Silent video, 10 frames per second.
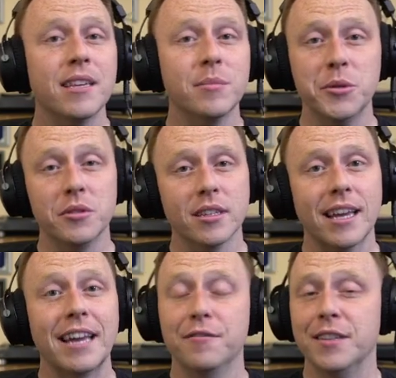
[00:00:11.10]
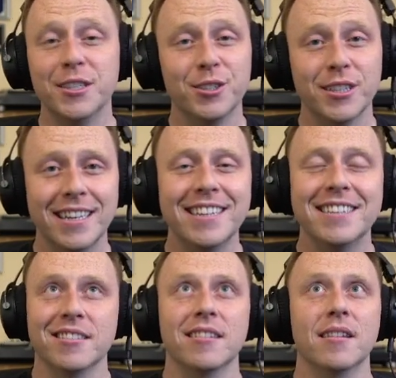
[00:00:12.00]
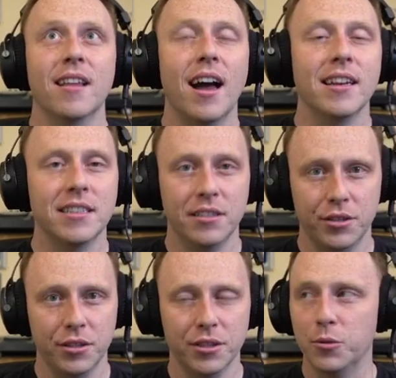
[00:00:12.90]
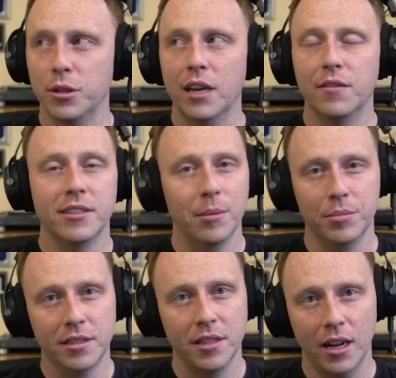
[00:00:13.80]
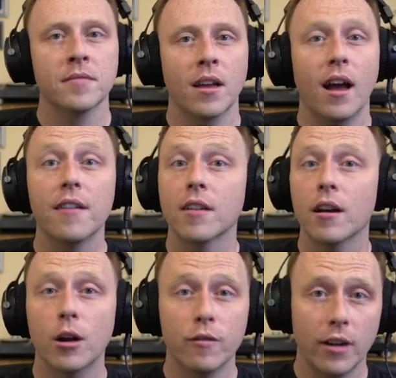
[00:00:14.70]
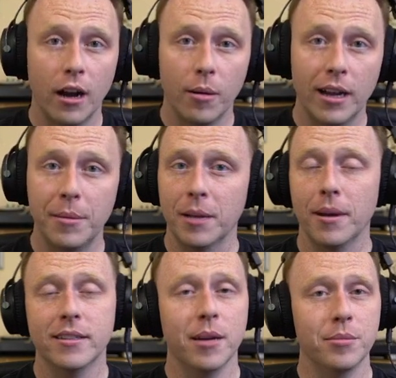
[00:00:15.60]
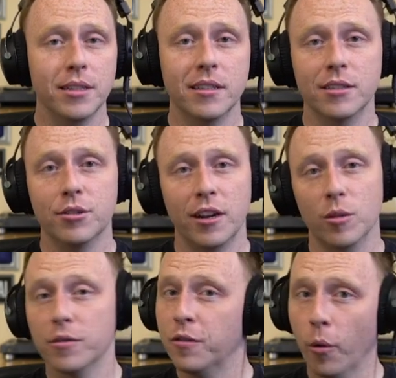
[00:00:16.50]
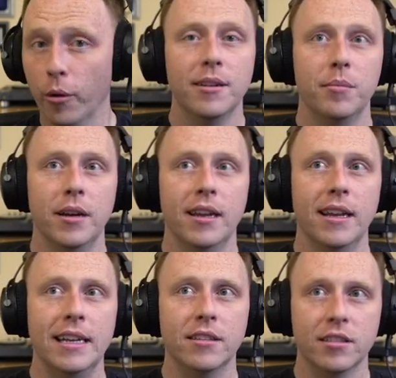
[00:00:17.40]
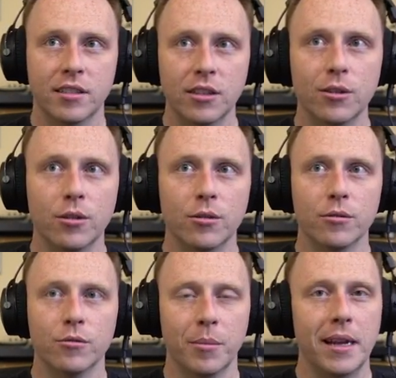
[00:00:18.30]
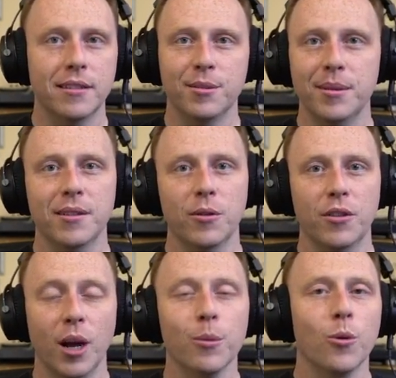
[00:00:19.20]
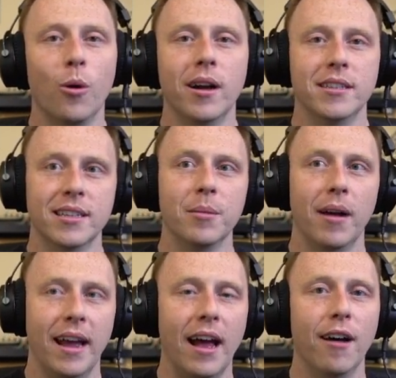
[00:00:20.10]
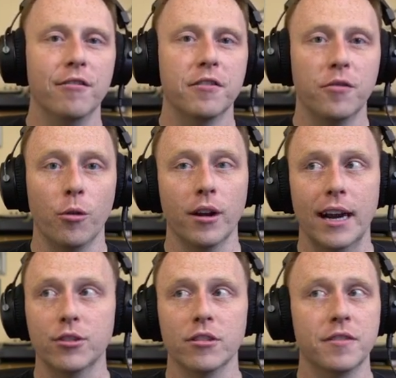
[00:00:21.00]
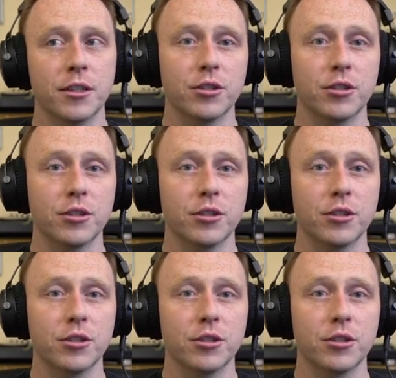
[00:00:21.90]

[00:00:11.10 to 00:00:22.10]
music and finishing it is a lot easier when you have a template set up. I've gone over how I make my template in this channel before, but it still remains to be the number 1 tip I have for actually finishing